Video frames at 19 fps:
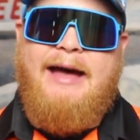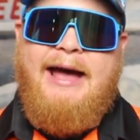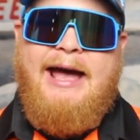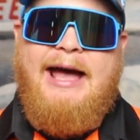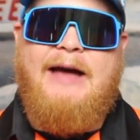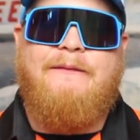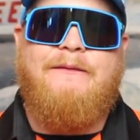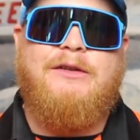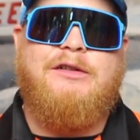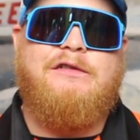
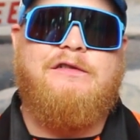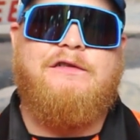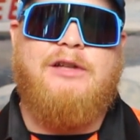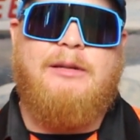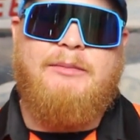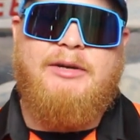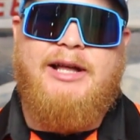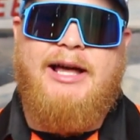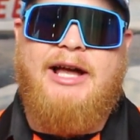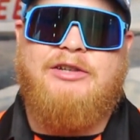at the
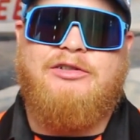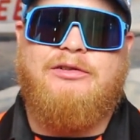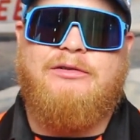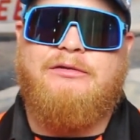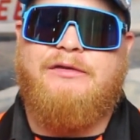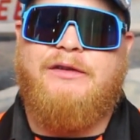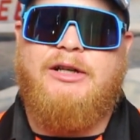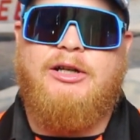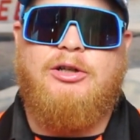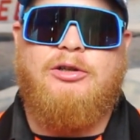Summer
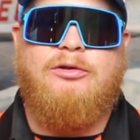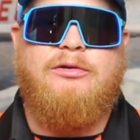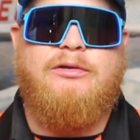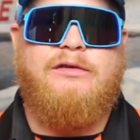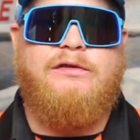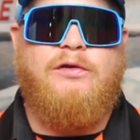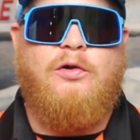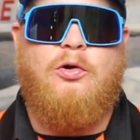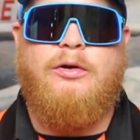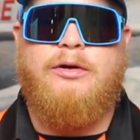Nationals there at
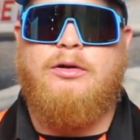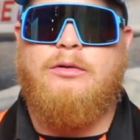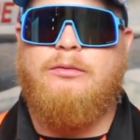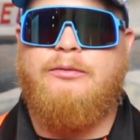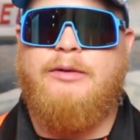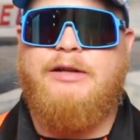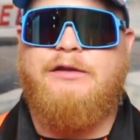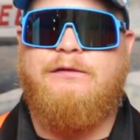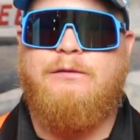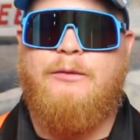Lucas Oil
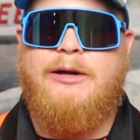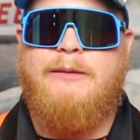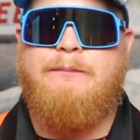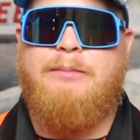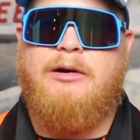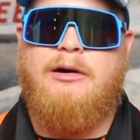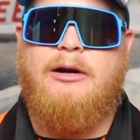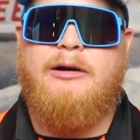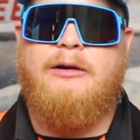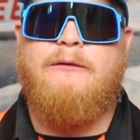Raceway
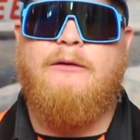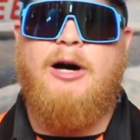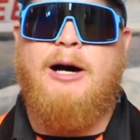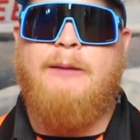Park.